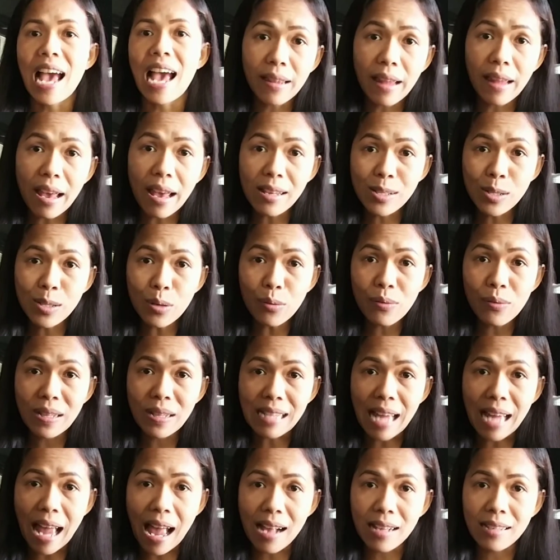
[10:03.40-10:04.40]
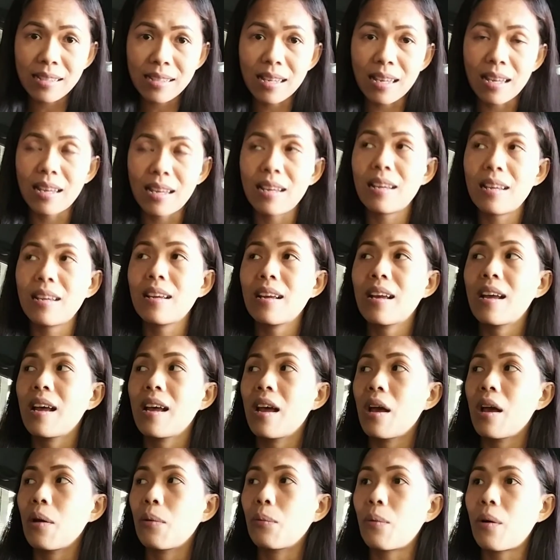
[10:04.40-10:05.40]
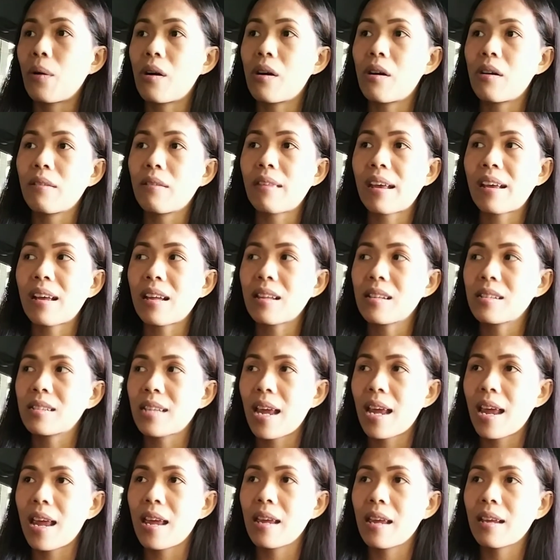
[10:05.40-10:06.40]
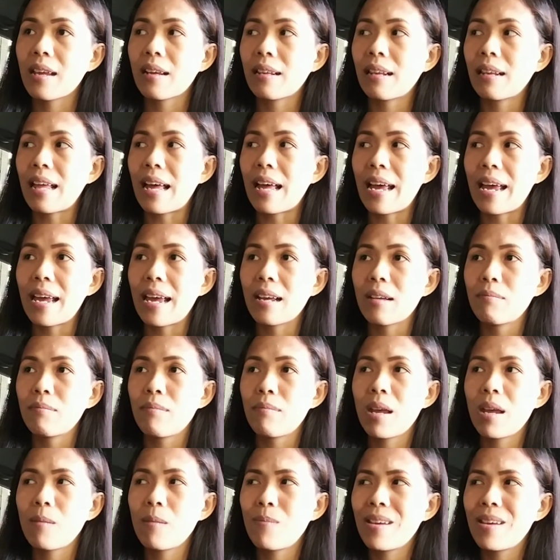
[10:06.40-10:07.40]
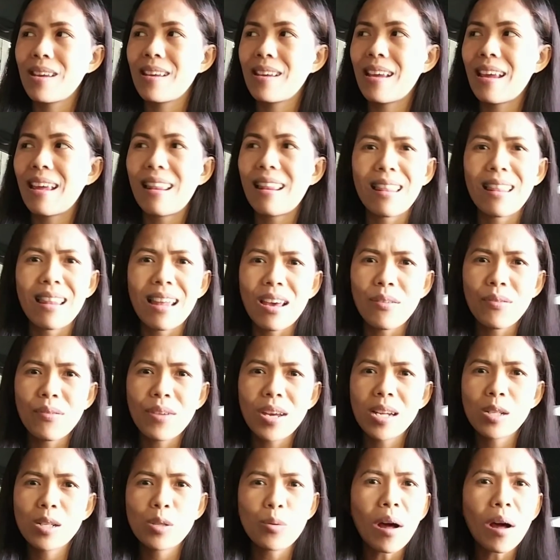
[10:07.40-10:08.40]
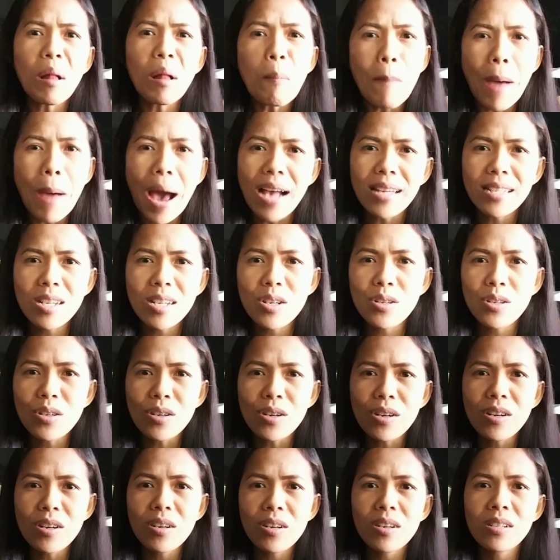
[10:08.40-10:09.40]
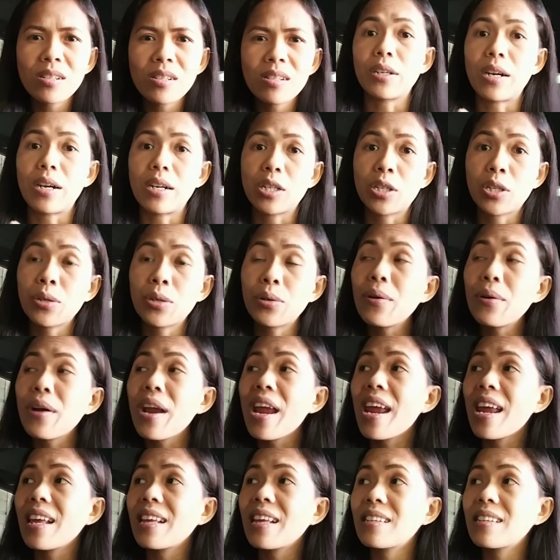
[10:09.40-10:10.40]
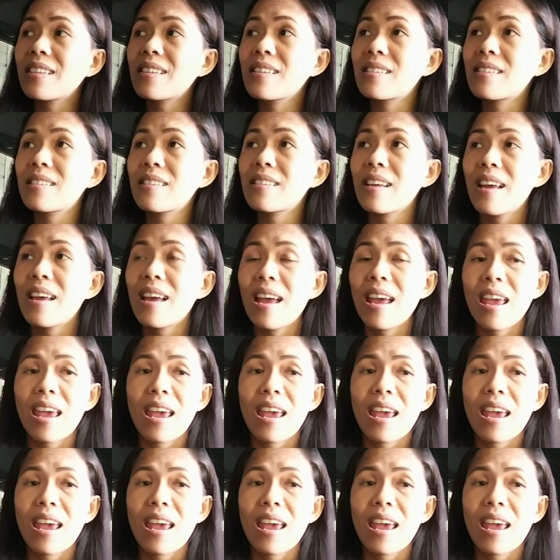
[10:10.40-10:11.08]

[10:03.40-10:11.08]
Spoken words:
there's an SUV taxi where they can take like maybe 11, 12 passengers. There are trains.